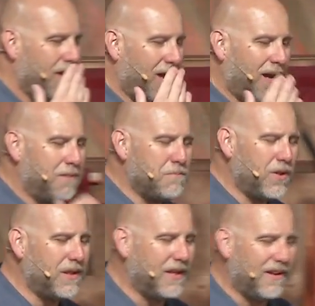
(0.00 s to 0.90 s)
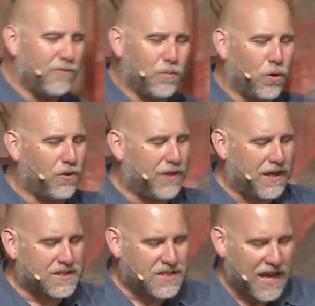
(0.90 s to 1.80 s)
Unbelievable
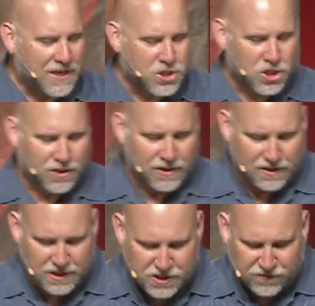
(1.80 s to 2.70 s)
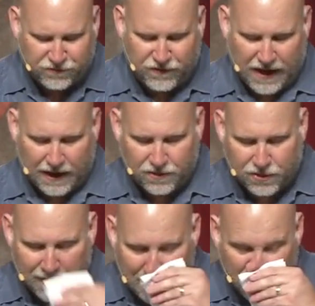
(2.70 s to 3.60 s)
the attention that this faith